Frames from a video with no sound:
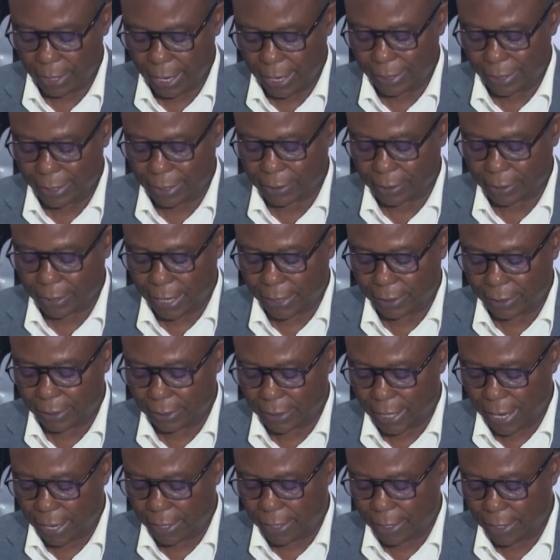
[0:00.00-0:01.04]
and
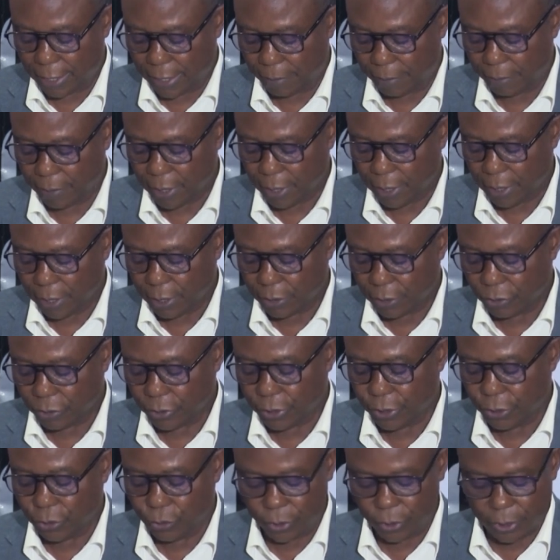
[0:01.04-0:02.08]
extradited him to
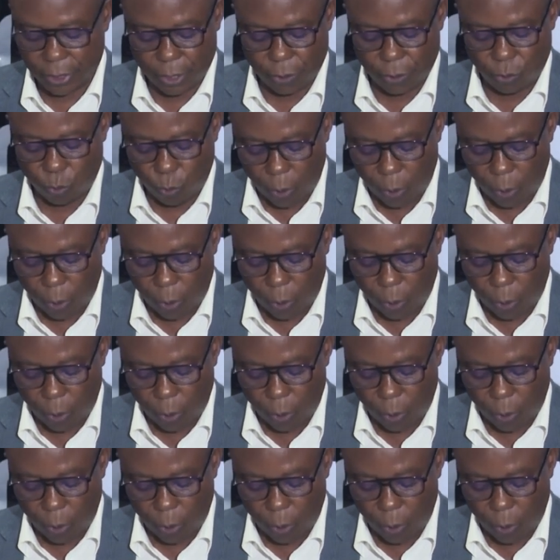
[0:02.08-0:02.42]
the UK,